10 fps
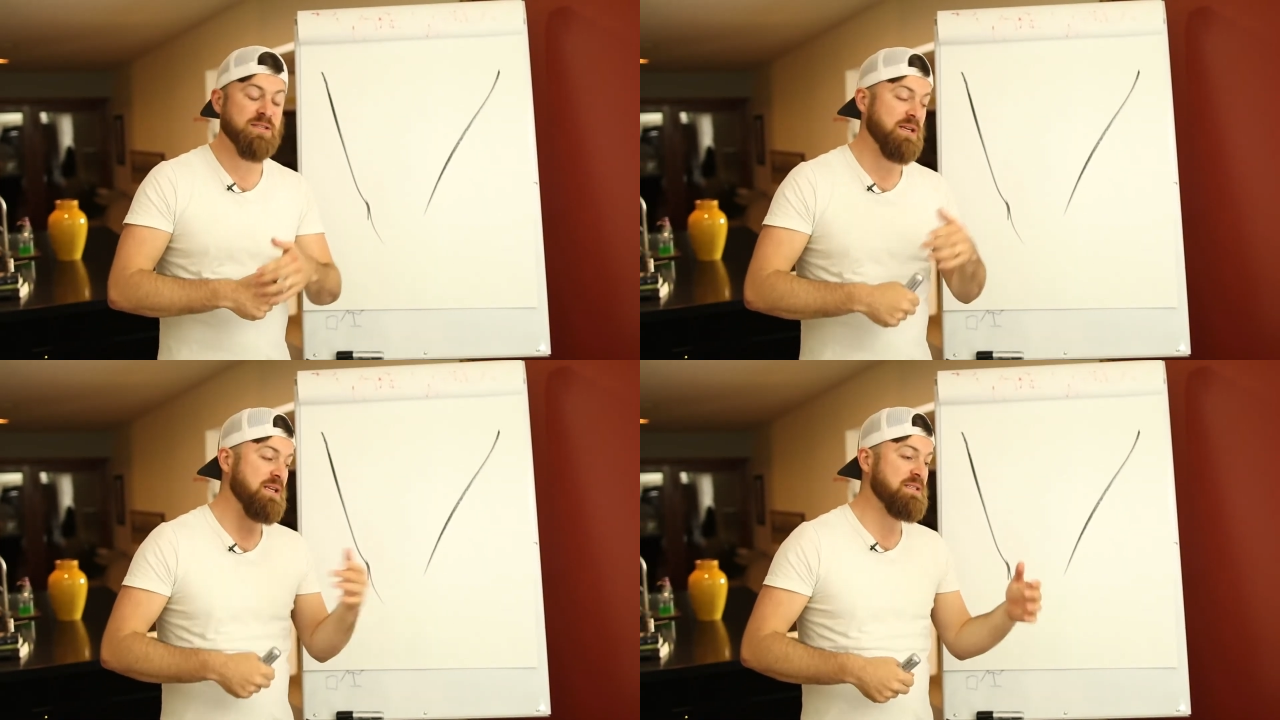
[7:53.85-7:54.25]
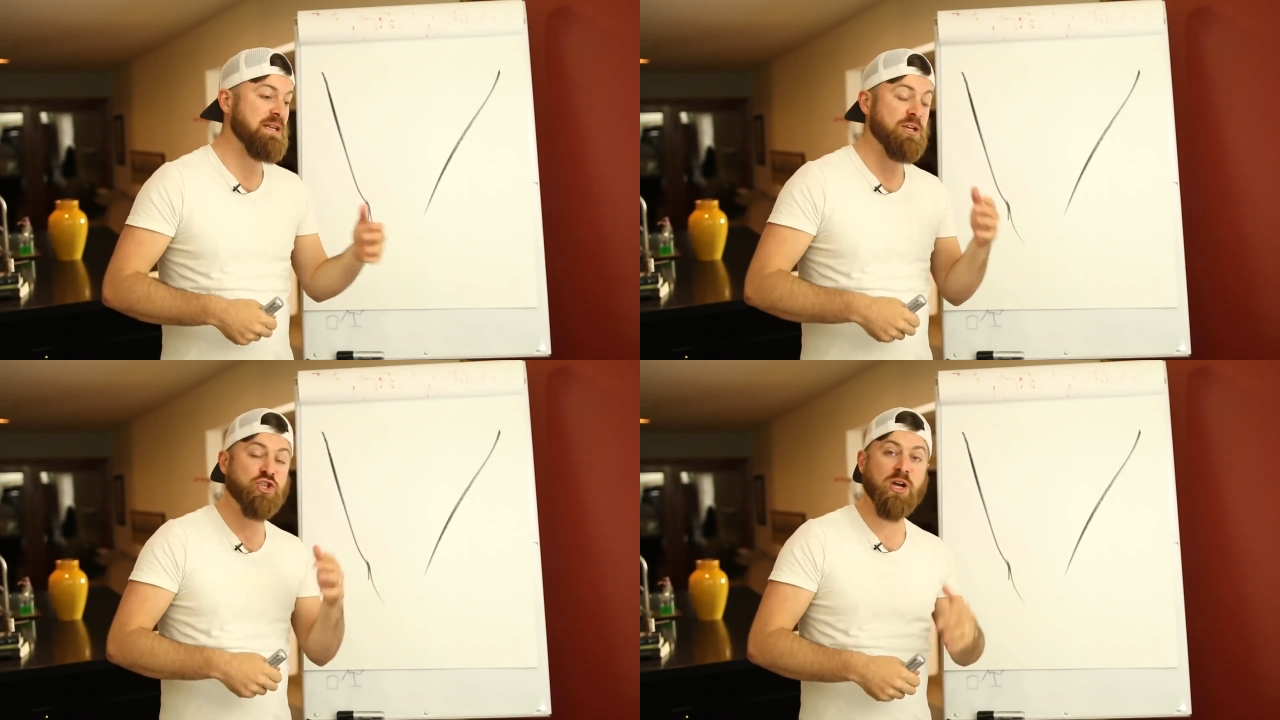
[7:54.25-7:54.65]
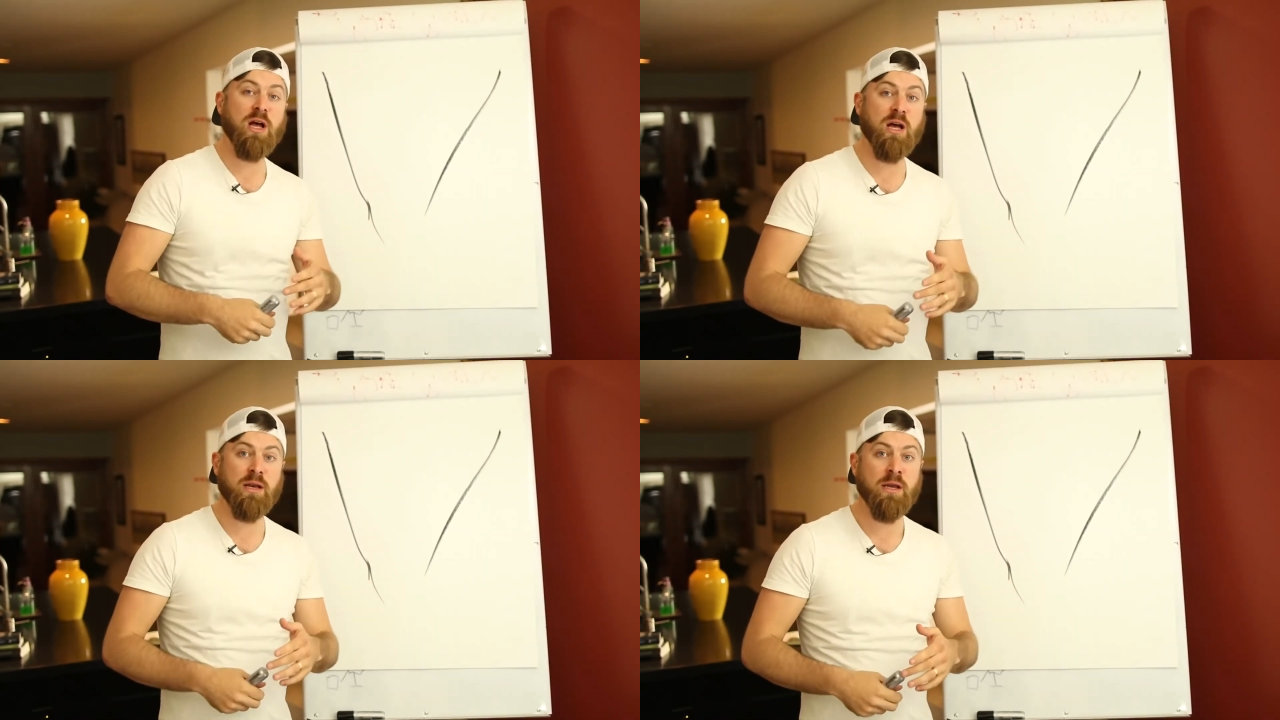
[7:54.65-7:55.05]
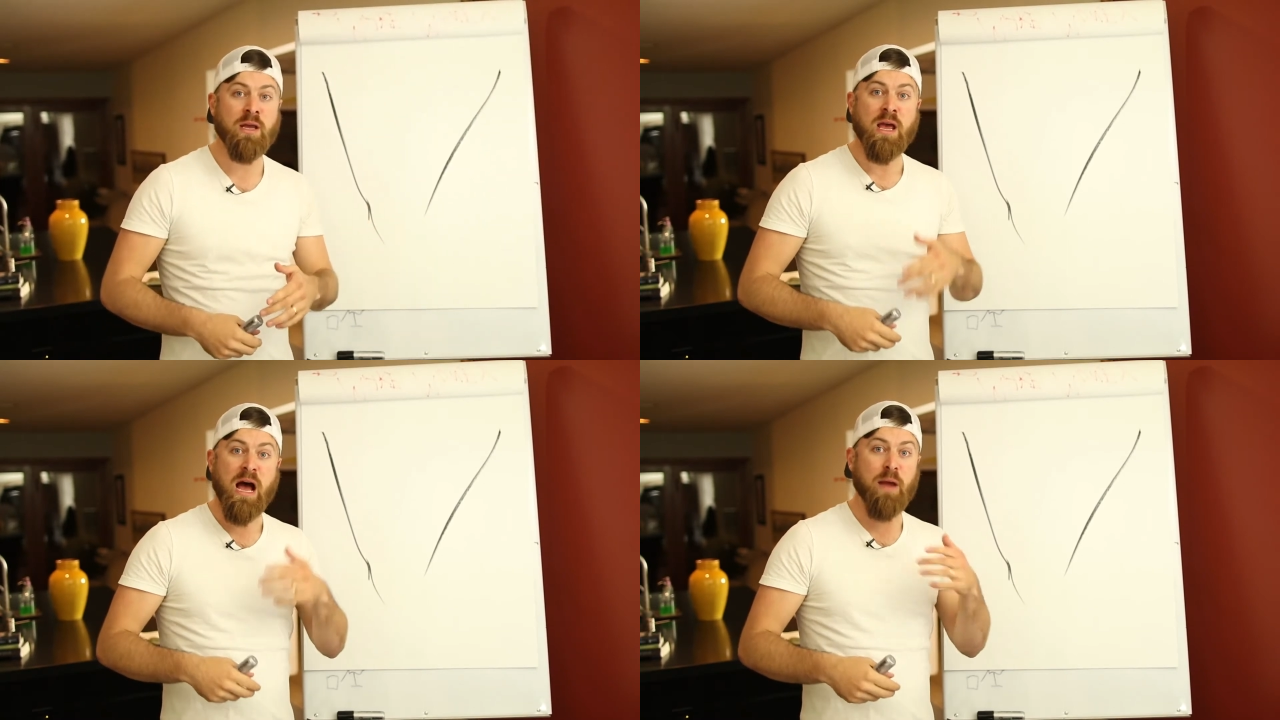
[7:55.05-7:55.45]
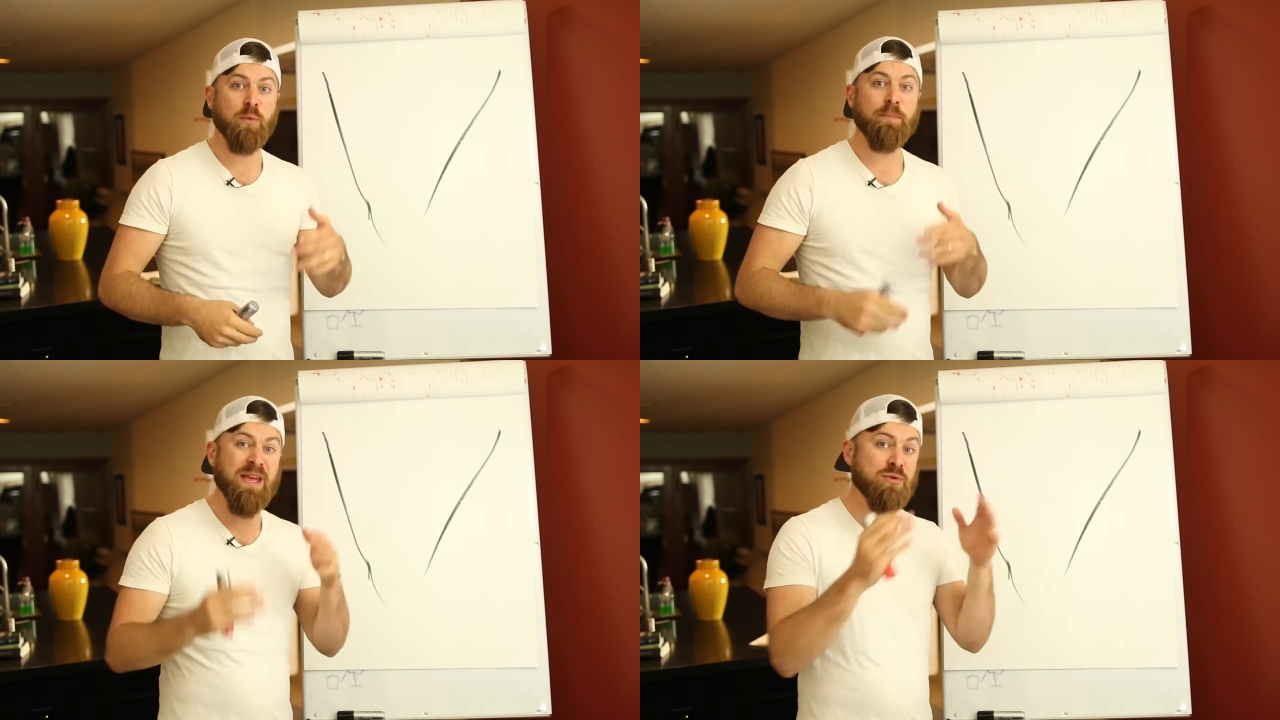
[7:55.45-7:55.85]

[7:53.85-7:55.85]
And he said, John, I will pay